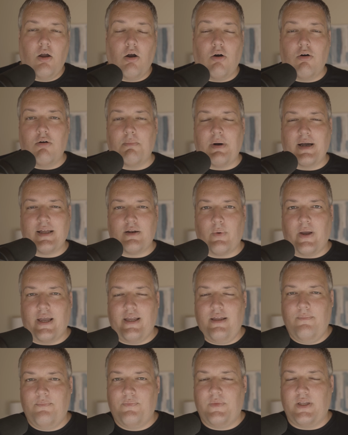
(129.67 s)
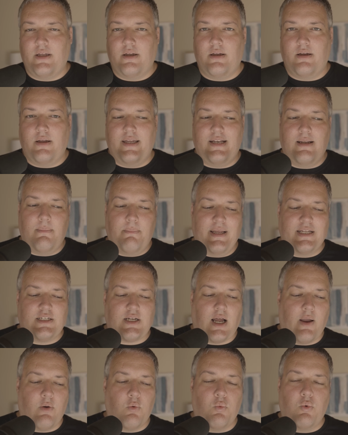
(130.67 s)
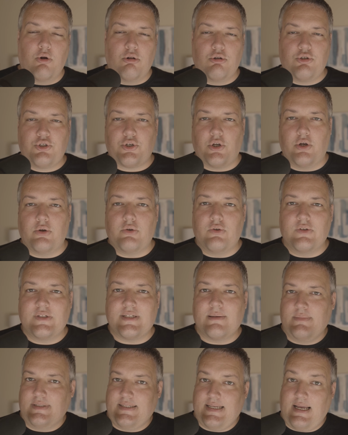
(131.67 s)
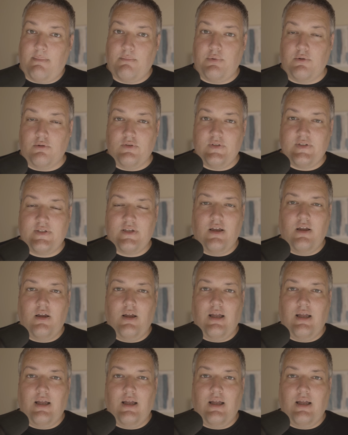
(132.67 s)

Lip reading: Oh, and by the way, in a bit I will show you some samples.